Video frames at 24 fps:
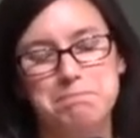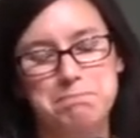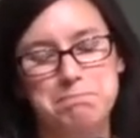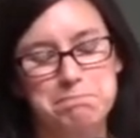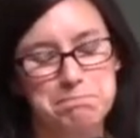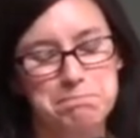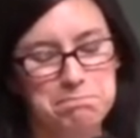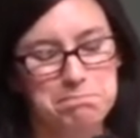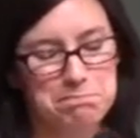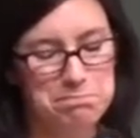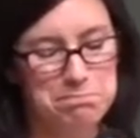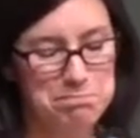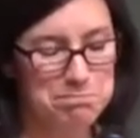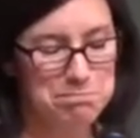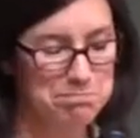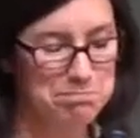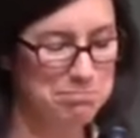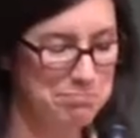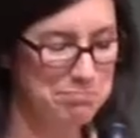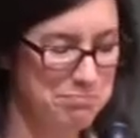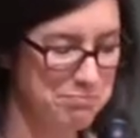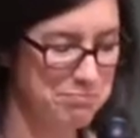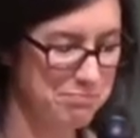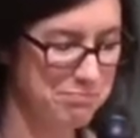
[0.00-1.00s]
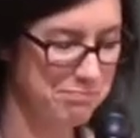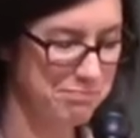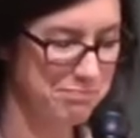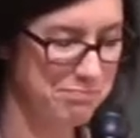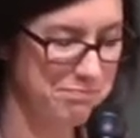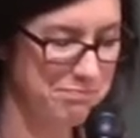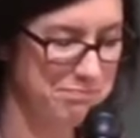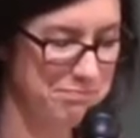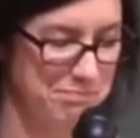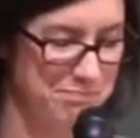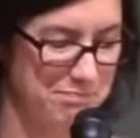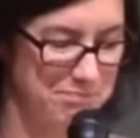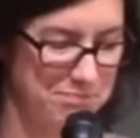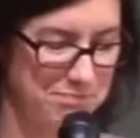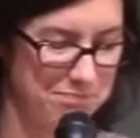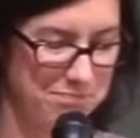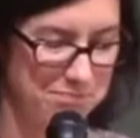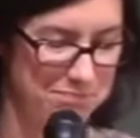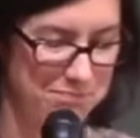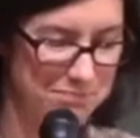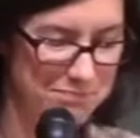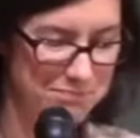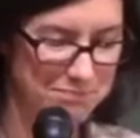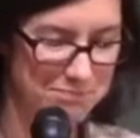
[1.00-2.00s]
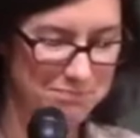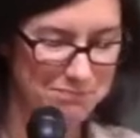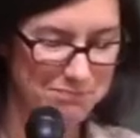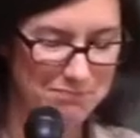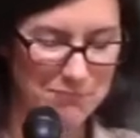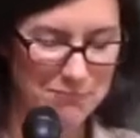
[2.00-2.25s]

Nobody speaks.